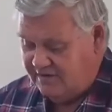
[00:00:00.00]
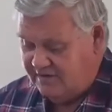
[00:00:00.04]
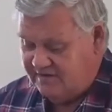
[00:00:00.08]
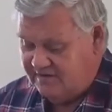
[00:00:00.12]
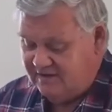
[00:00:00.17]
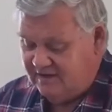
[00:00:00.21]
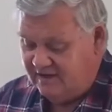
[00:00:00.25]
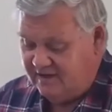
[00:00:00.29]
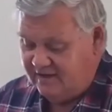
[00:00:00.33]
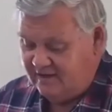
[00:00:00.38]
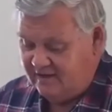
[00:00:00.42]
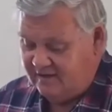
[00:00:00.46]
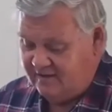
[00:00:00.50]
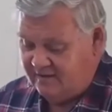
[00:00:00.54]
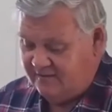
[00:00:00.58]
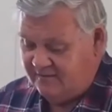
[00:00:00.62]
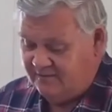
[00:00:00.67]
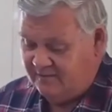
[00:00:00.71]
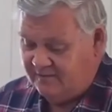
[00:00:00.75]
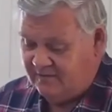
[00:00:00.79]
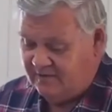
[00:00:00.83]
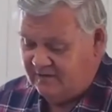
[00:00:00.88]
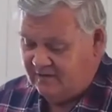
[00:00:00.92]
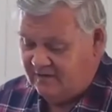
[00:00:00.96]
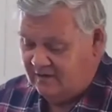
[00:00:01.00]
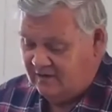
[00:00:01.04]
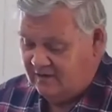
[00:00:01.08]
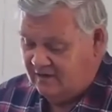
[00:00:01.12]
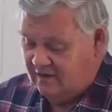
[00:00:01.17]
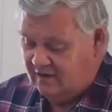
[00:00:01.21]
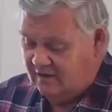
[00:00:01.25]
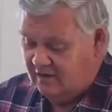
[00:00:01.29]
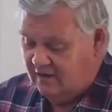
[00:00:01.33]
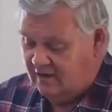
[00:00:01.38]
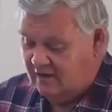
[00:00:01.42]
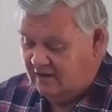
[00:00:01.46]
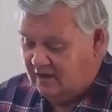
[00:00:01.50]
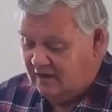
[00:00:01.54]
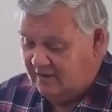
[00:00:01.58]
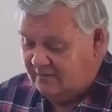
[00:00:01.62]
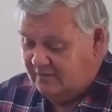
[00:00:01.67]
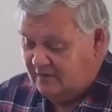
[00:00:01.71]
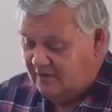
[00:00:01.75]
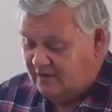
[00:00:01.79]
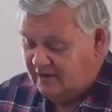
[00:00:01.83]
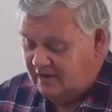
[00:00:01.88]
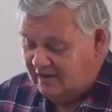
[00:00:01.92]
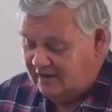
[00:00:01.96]
said it. I
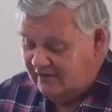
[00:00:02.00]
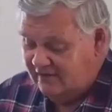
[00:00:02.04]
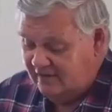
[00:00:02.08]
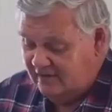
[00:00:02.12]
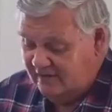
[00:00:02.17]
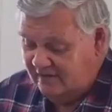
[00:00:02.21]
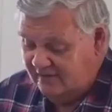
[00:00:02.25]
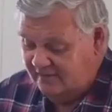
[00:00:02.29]
believe it.